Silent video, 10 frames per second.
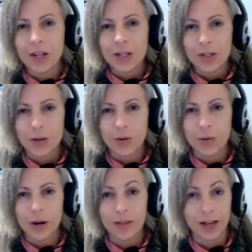So
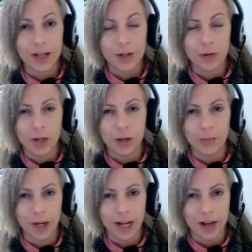one thing I do want to
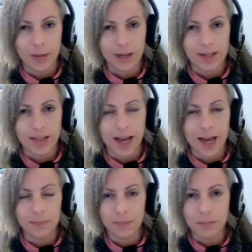bring up is
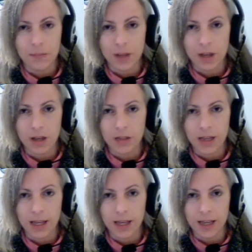that the